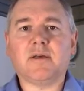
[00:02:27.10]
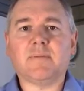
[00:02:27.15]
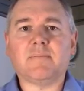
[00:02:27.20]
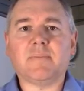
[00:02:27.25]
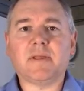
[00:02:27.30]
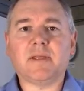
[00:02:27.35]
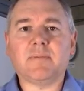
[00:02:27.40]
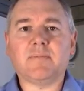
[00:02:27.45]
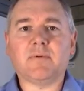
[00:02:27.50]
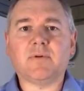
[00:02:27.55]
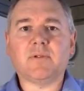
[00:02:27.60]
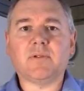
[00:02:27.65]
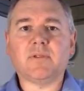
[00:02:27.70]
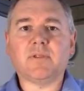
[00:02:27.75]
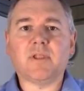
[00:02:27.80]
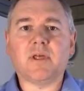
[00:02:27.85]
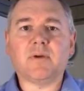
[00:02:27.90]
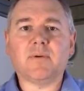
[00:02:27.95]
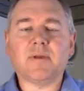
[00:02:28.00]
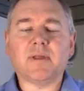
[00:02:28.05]
people
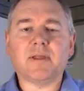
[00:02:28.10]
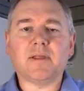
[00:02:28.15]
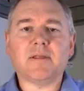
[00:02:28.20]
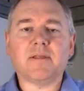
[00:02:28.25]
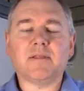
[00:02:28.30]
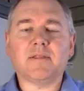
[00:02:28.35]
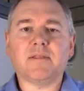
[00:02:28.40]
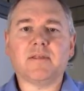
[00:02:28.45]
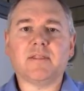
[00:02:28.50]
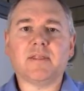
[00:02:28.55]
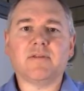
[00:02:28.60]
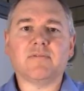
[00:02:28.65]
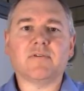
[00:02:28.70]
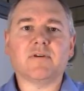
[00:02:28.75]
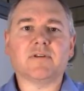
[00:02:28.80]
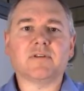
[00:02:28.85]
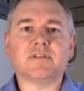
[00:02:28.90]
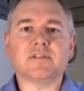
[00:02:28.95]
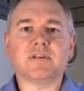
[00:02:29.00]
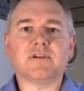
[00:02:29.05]
knowing that they've
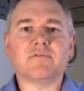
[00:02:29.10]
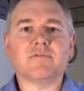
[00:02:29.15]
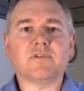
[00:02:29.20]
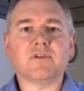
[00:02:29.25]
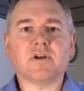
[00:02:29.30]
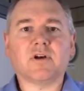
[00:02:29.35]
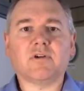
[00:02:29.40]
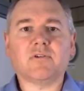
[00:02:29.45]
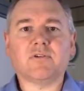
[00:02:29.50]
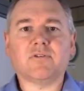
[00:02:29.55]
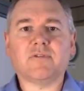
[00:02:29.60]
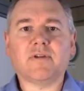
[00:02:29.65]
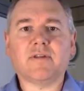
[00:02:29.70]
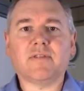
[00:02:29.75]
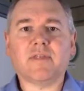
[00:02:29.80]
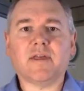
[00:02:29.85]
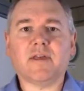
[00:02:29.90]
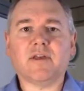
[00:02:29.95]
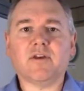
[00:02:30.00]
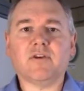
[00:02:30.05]
got silver and gold
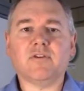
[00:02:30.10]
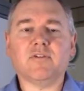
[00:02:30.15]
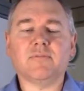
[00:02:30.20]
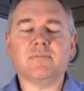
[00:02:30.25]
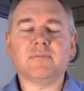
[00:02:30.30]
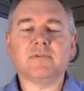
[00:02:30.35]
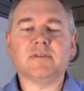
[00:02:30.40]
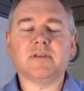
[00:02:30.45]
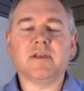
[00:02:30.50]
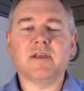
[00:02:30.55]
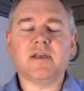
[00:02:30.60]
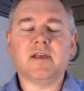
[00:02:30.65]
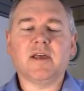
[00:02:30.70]
around their homes,